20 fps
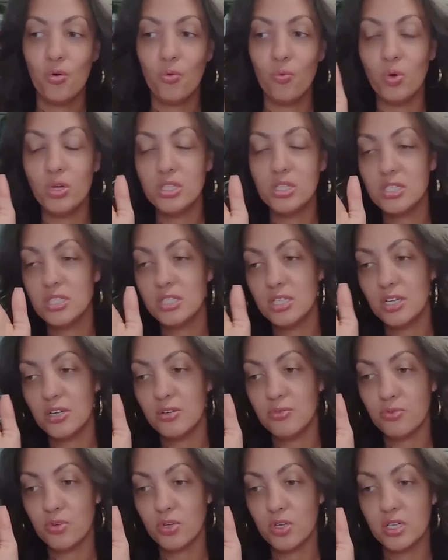What's the
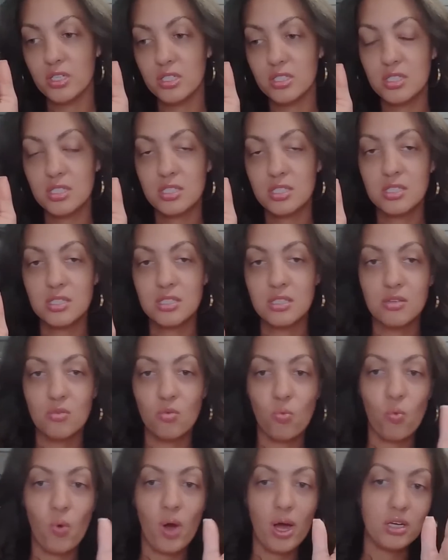difference?
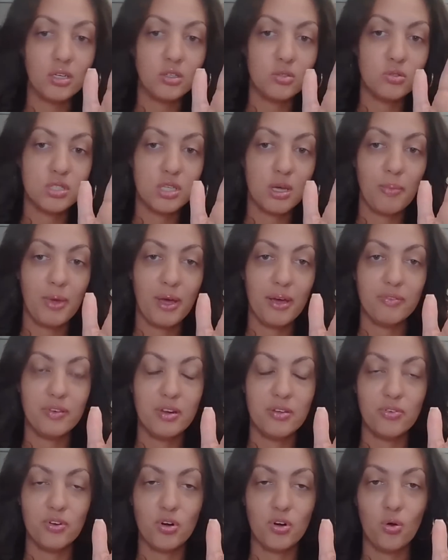Why do some have
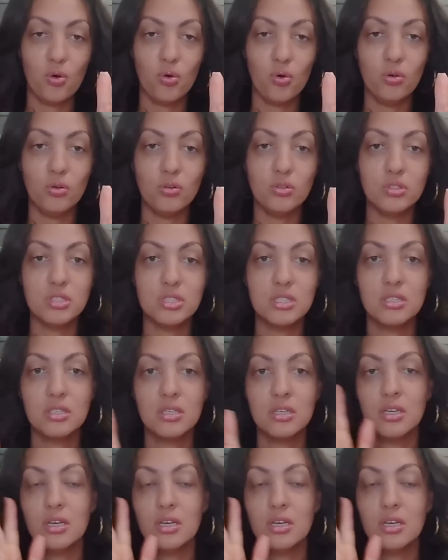different holes?